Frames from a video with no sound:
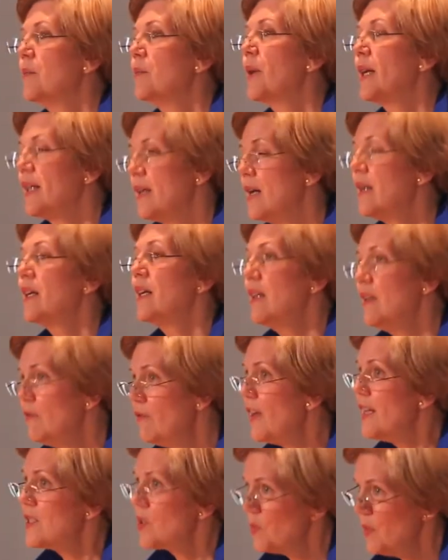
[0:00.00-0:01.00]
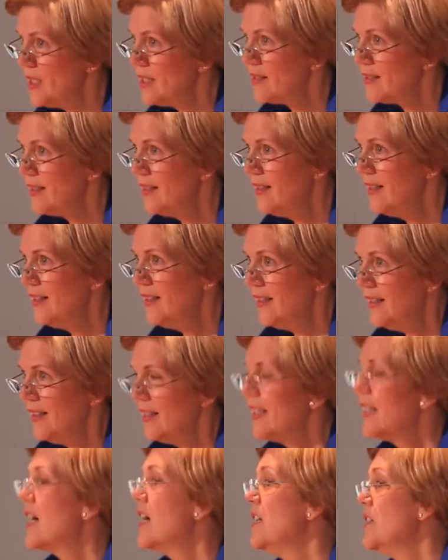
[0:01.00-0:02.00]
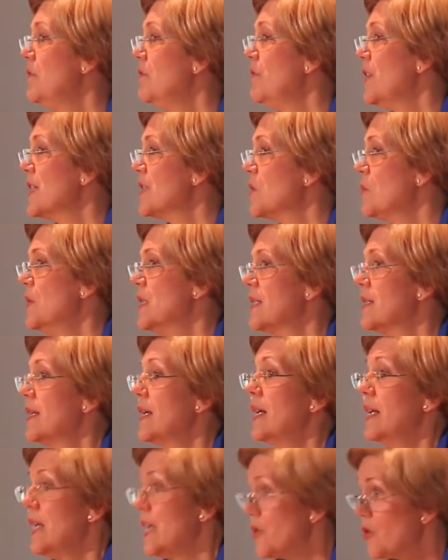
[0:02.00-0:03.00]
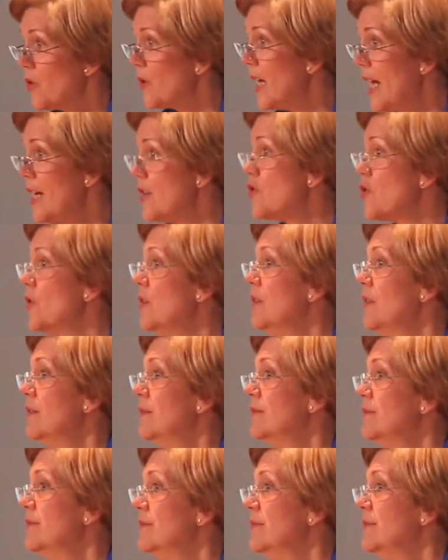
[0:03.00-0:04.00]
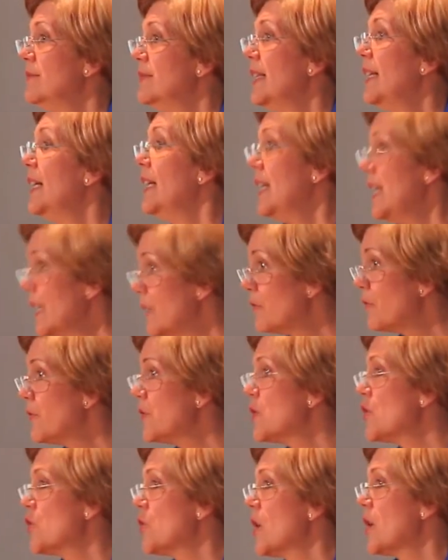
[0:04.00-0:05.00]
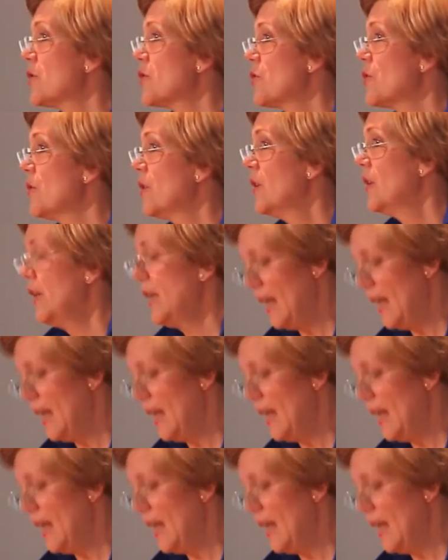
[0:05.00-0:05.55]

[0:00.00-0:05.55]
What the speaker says: By cutting investments. Cut investments in education, in infrastructure,